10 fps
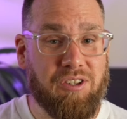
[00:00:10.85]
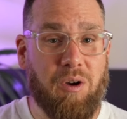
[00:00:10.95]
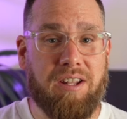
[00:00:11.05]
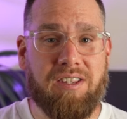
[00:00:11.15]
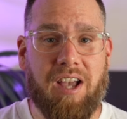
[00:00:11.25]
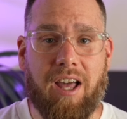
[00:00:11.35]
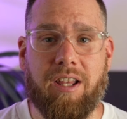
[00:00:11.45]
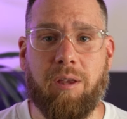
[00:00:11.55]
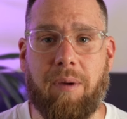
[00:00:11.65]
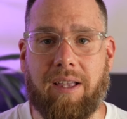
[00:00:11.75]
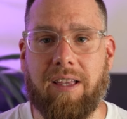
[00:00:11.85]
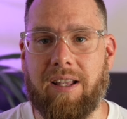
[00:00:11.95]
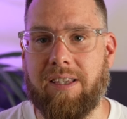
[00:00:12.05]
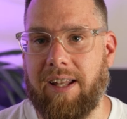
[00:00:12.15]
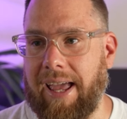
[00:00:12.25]
So I decided to make
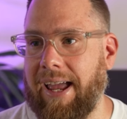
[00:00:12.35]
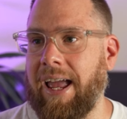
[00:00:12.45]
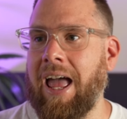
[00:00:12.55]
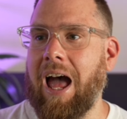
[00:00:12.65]
that today.